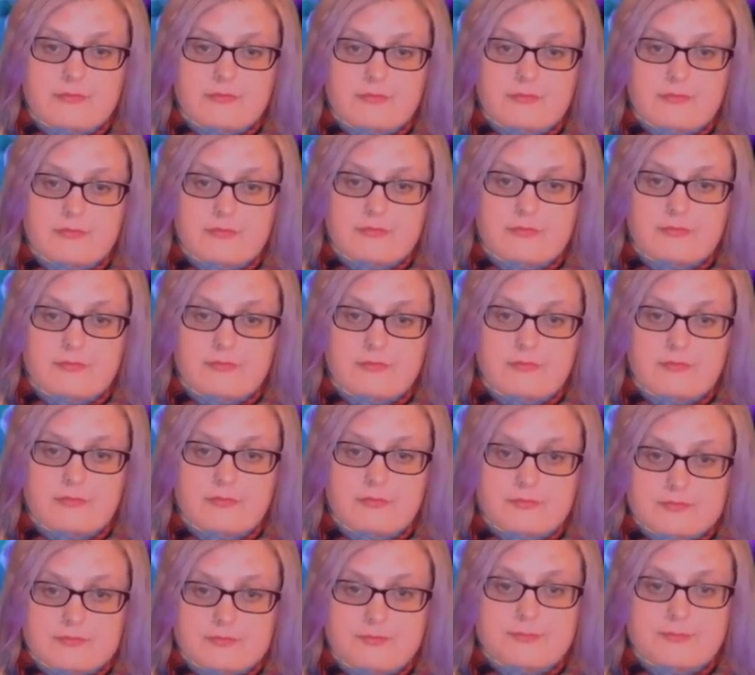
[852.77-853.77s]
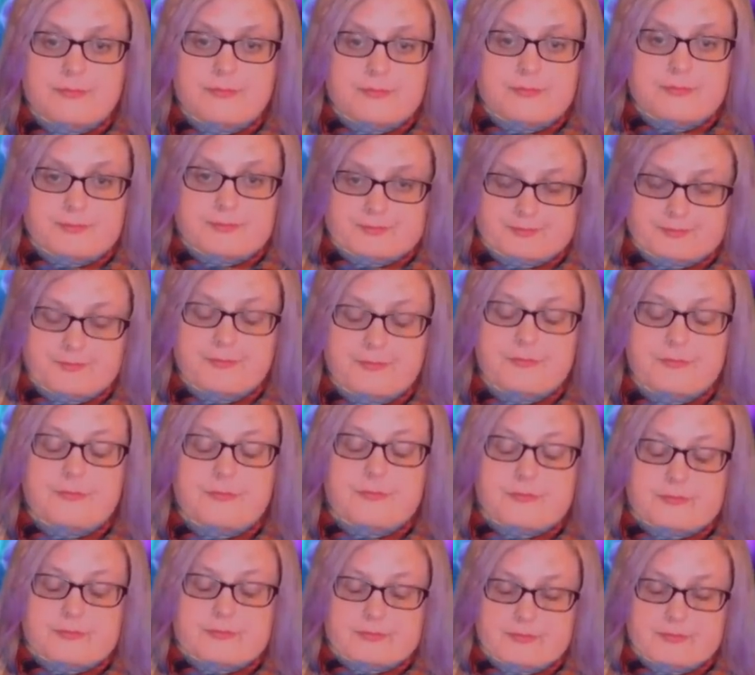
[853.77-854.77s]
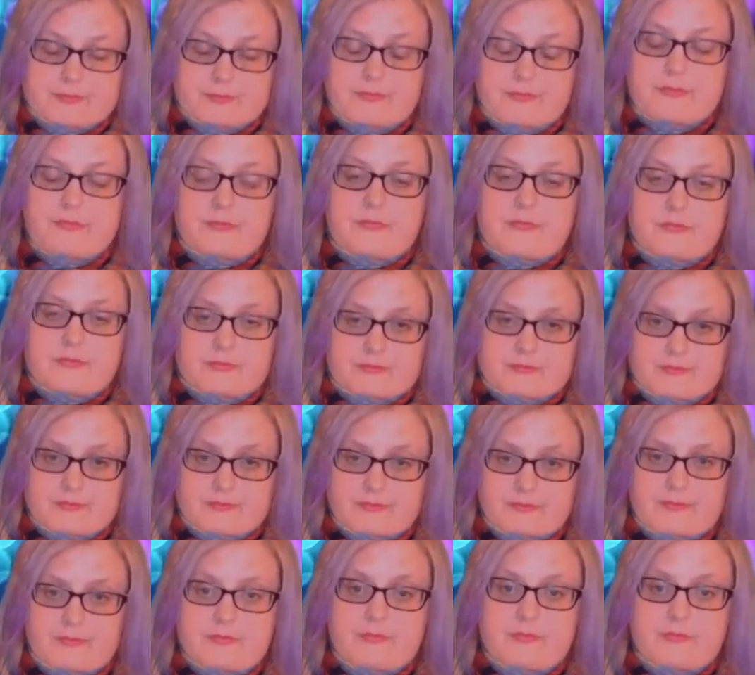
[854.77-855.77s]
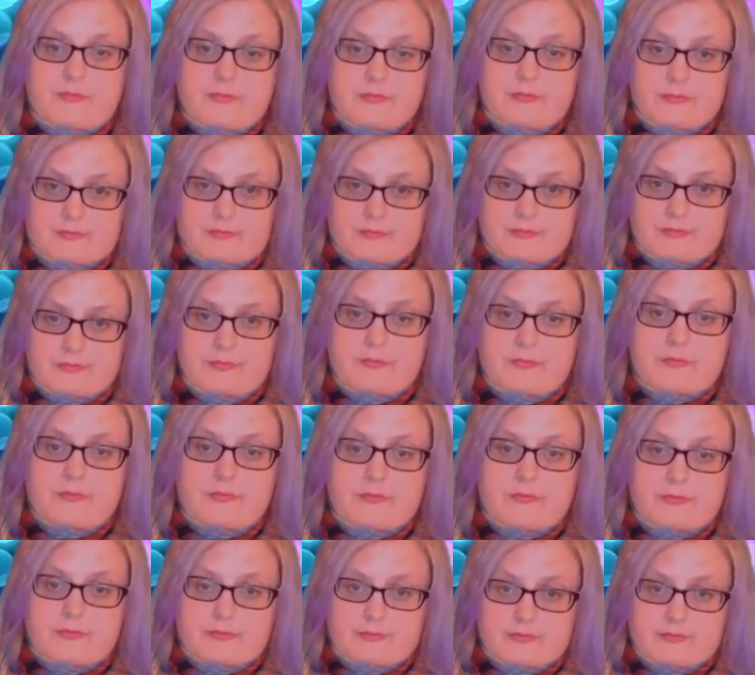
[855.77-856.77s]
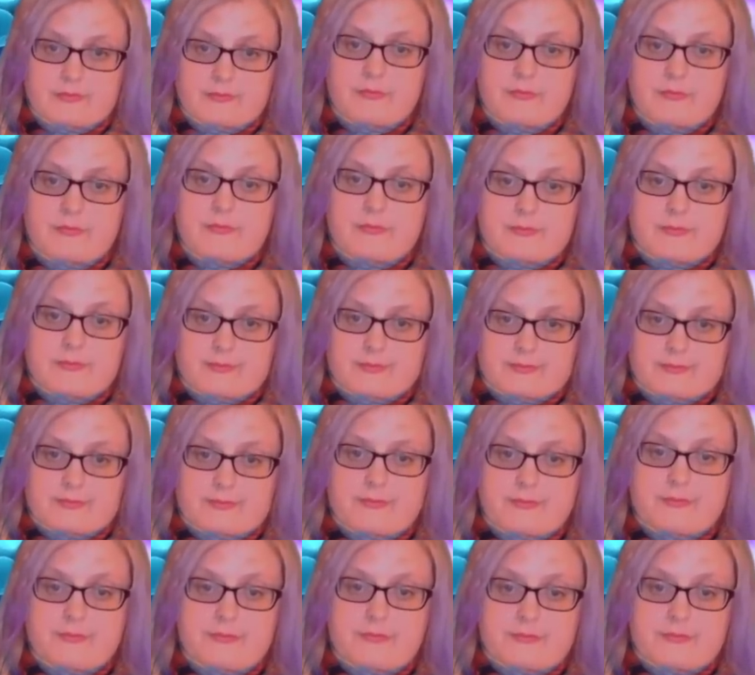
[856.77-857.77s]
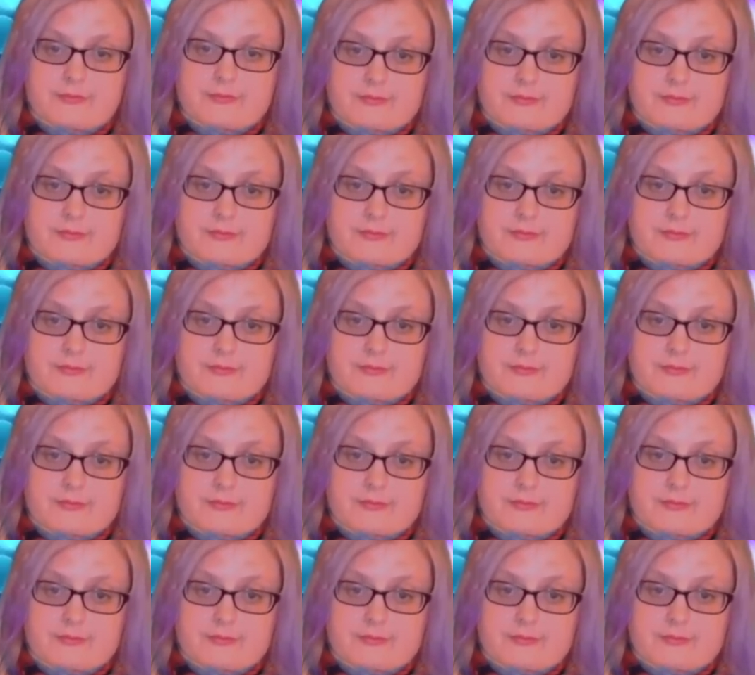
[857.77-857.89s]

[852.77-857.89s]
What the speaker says: No words are spoken by the person on screen.